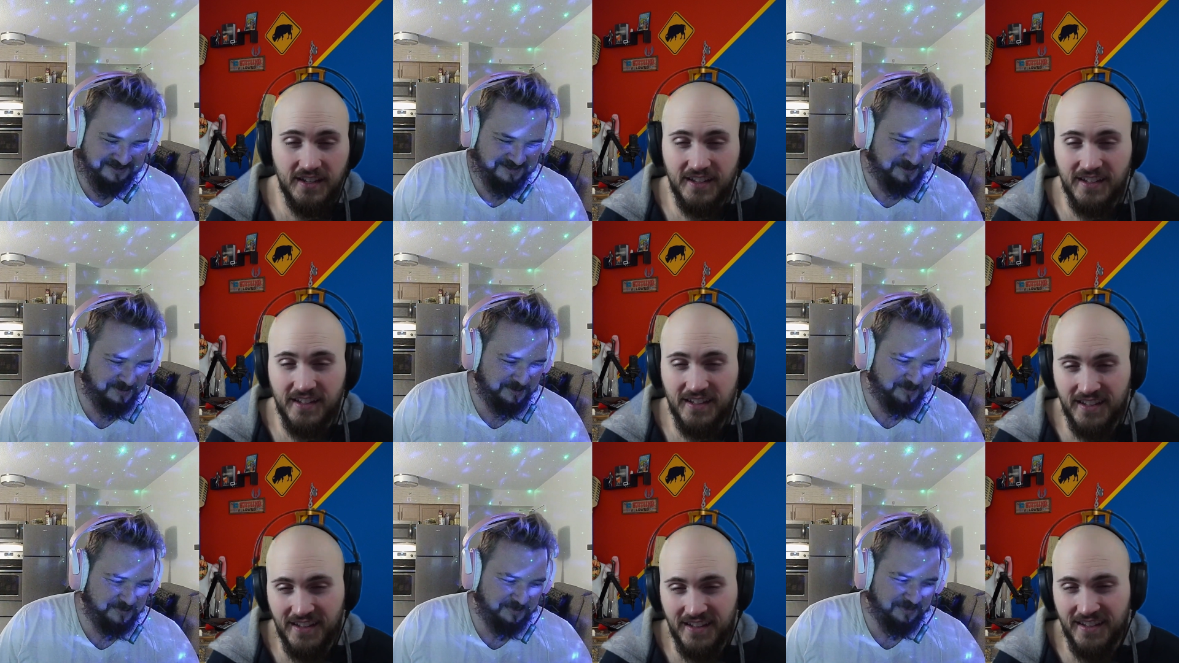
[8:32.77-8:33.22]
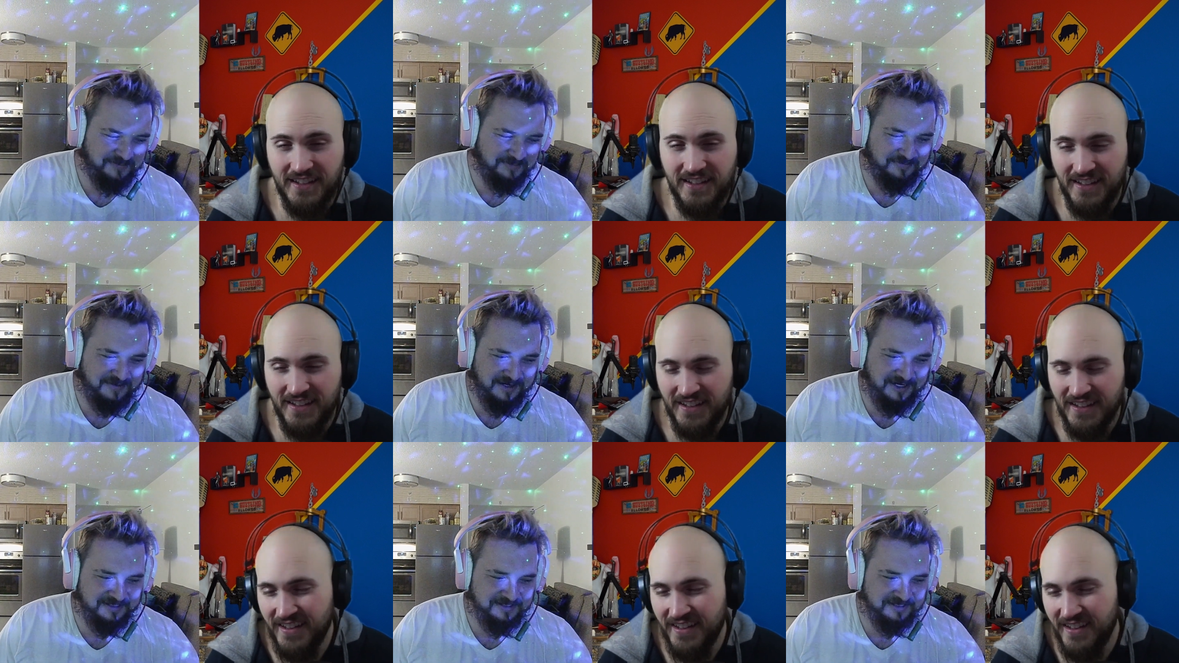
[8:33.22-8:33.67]
Speaker 1: Dude, we're
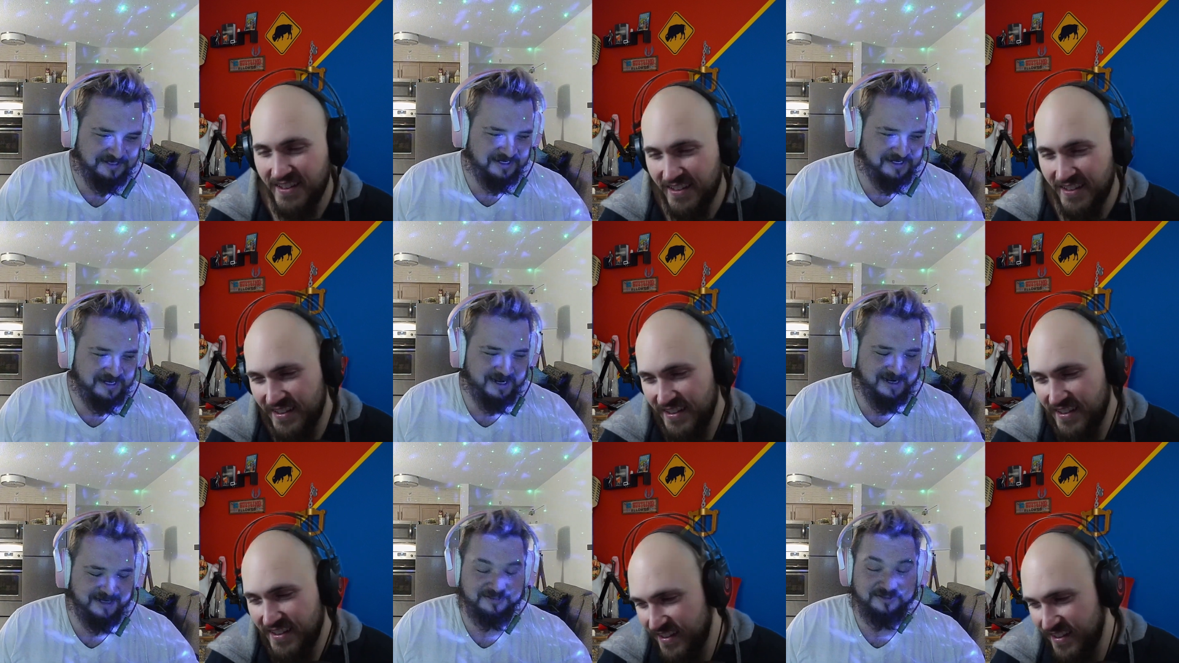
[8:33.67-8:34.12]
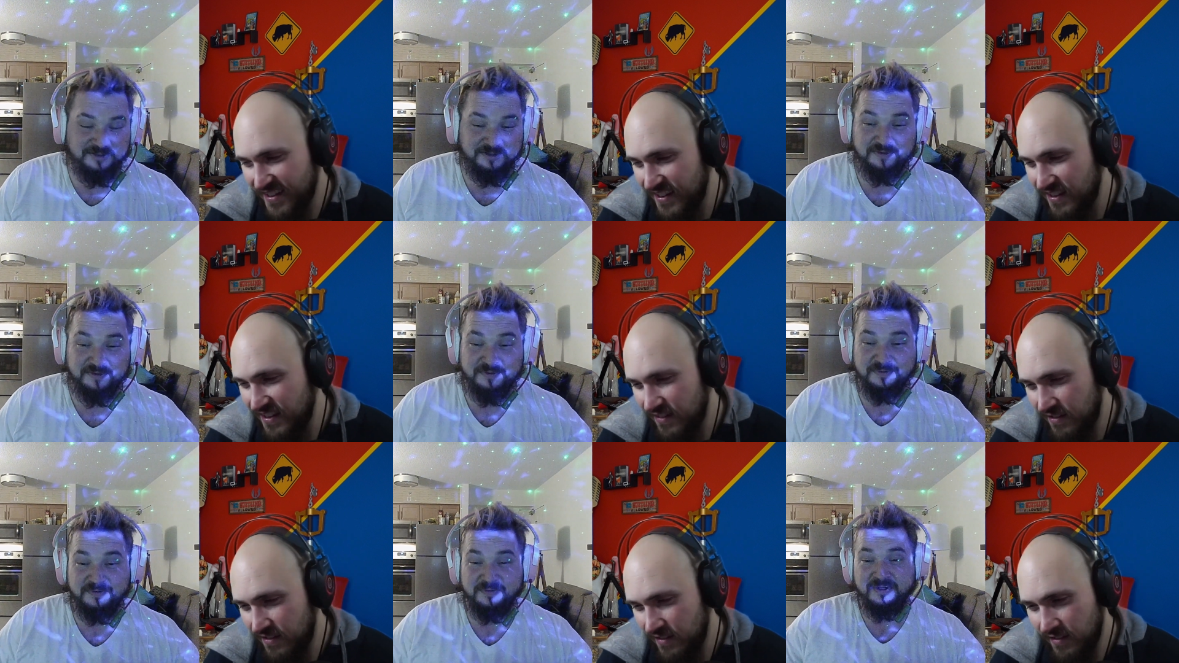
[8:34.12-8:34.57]
finally on Act
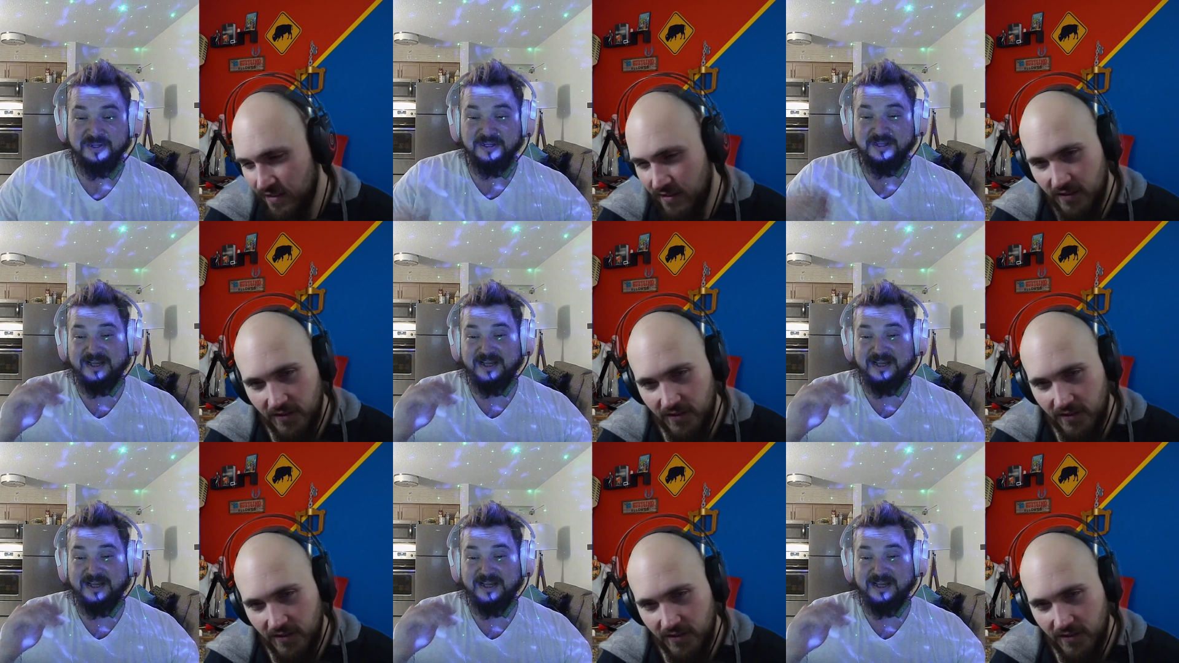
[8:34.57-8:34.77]
Two.